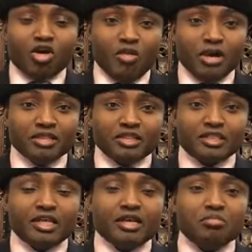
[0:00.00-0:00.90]

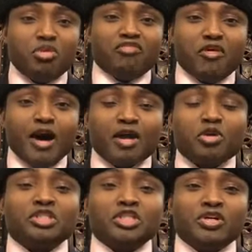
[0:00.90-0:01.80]
comment before I
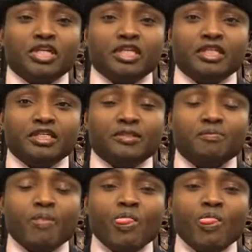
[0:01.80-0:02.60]
continue reading this.